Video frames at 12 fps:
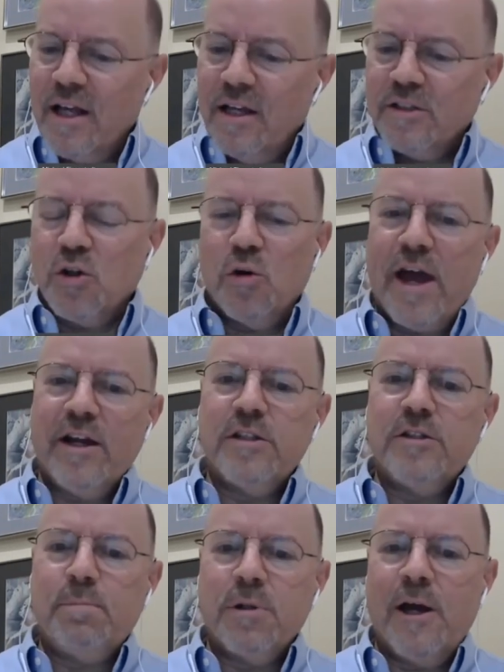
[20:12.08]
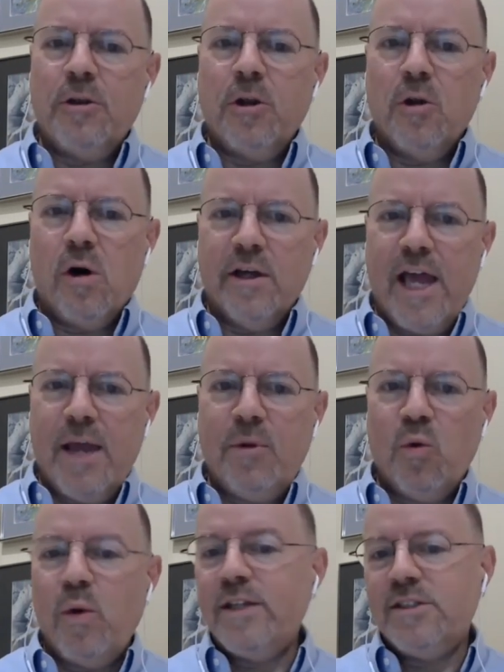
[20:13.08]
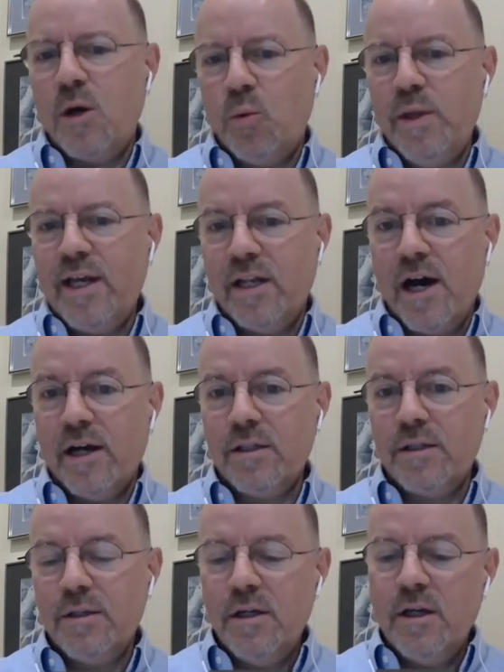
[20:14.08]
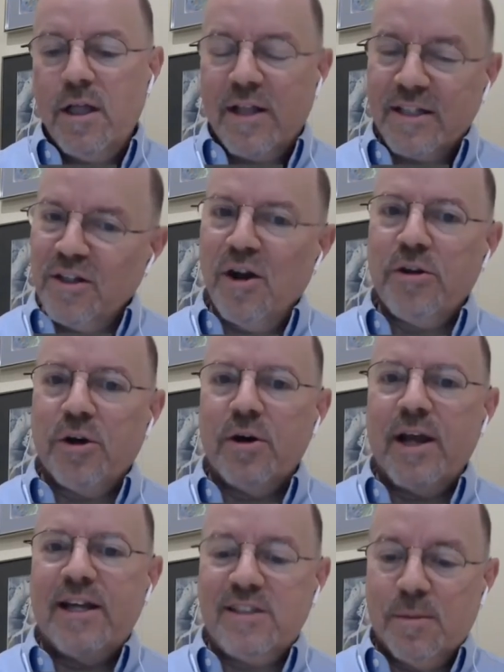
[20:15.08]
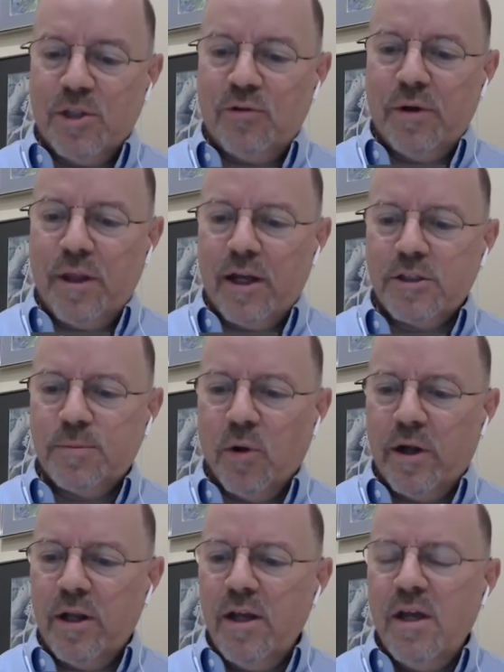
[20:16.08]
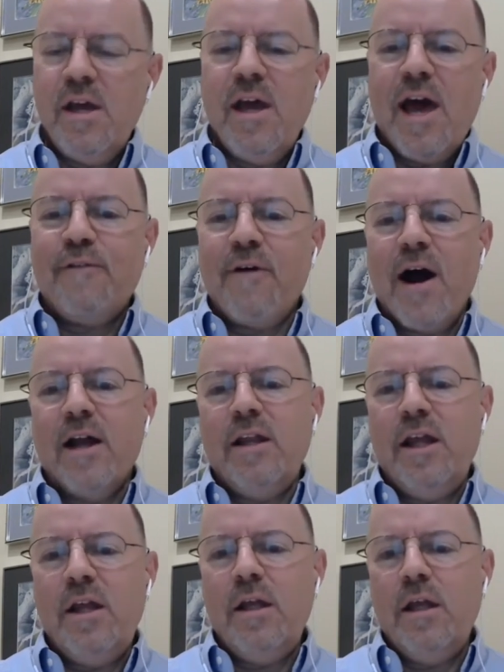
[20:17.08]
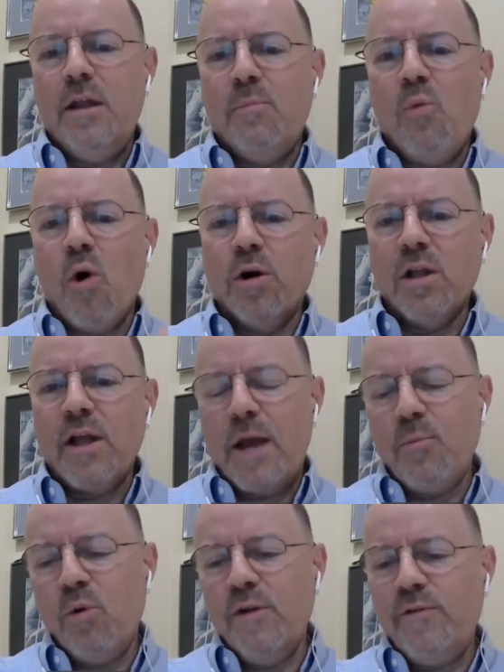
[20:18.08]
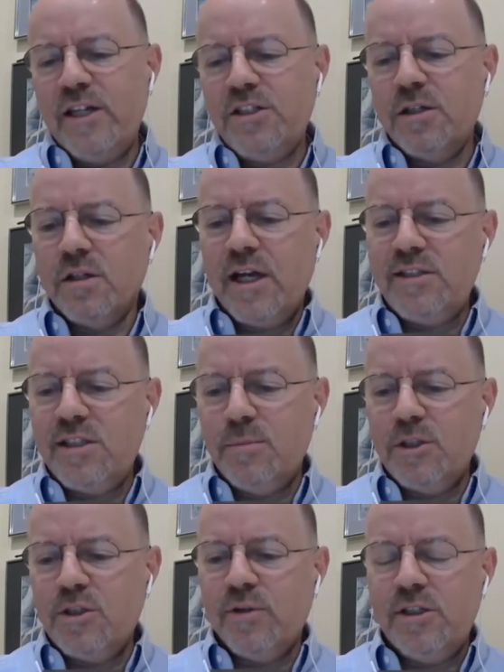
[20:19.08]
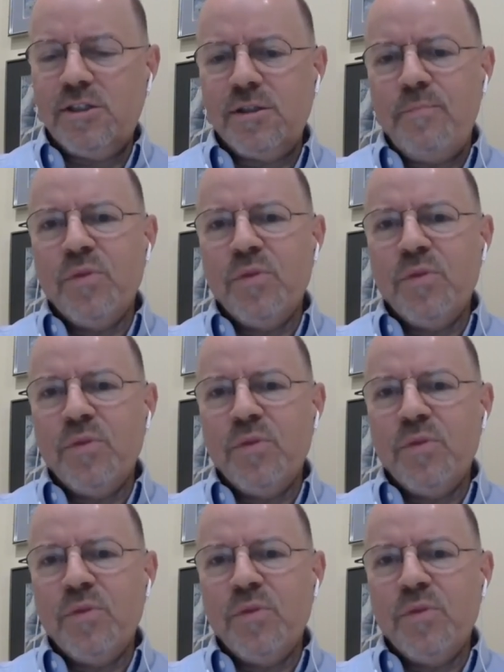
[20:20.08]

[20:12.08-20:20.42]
So they could play the long game in ways that we cannot. That's another asymmetry they exploit. And finally, moral and motivational asymmetries.